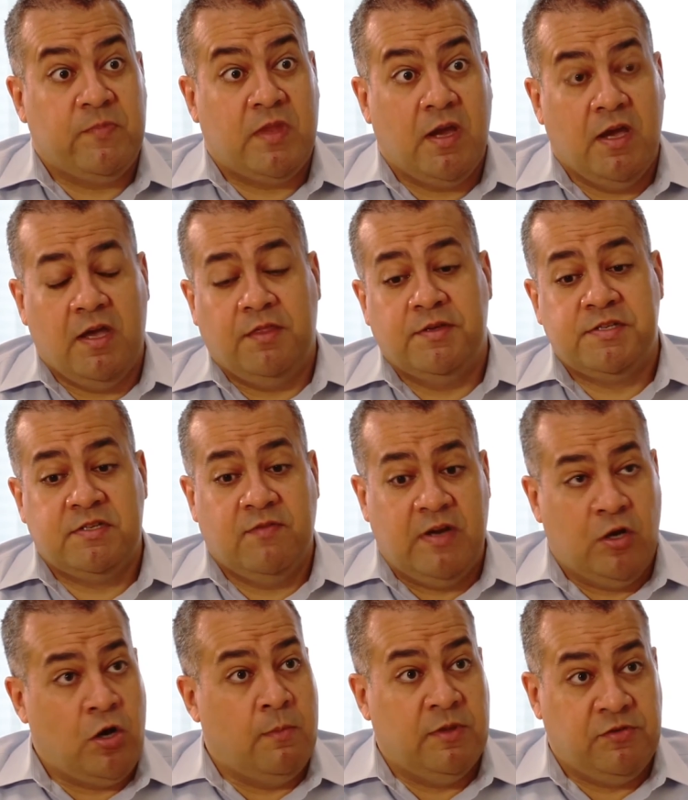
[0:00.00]
And this is a very
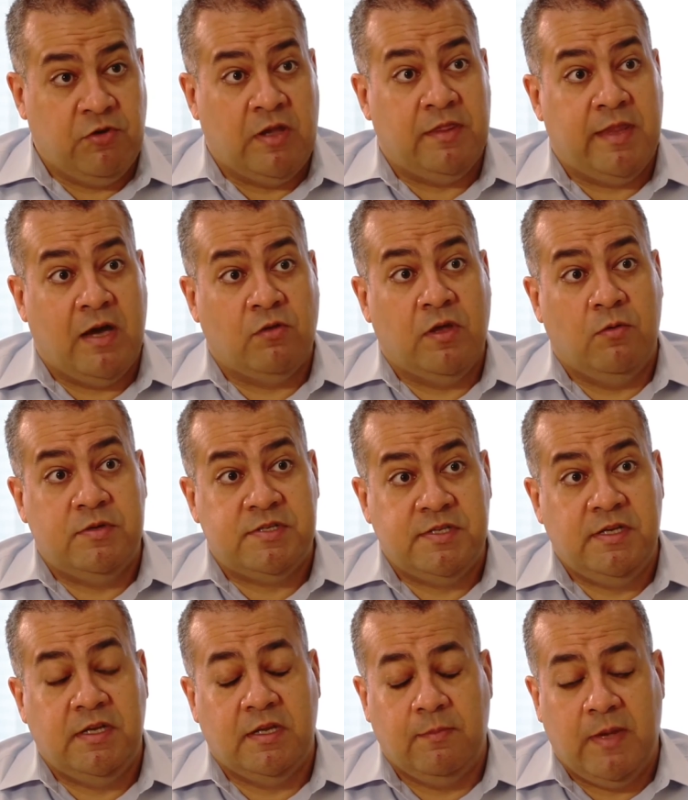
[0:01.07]
common trend now that we
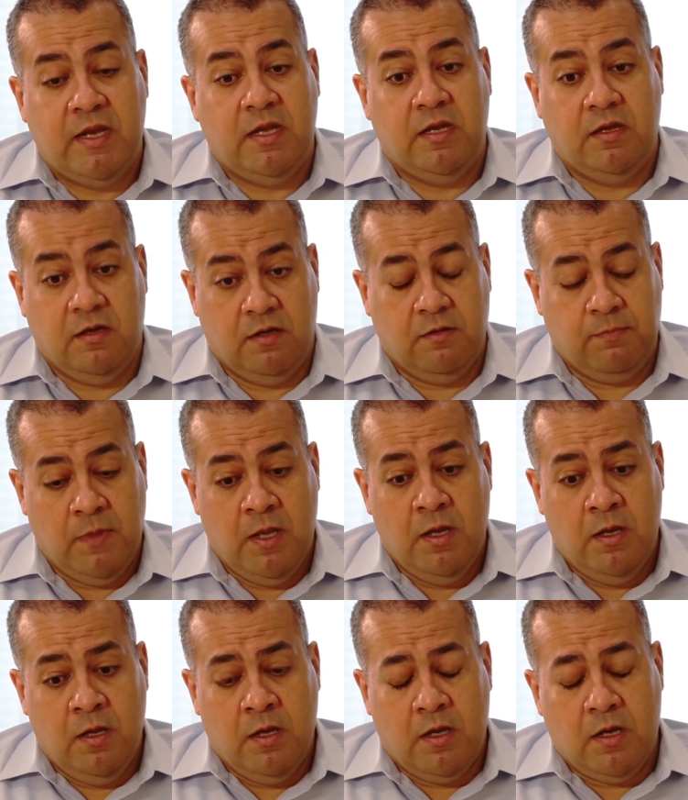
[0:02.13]
see in
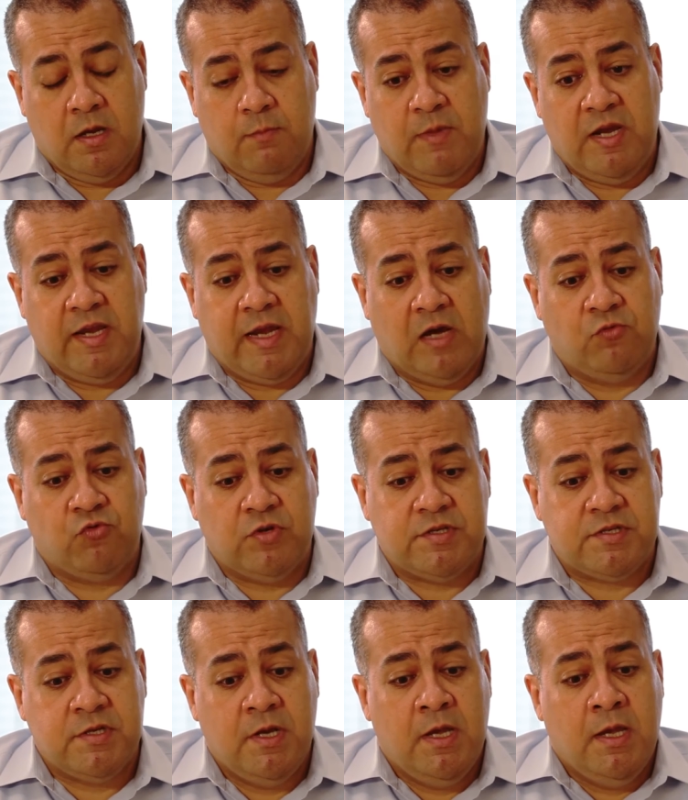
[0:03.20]
many countries.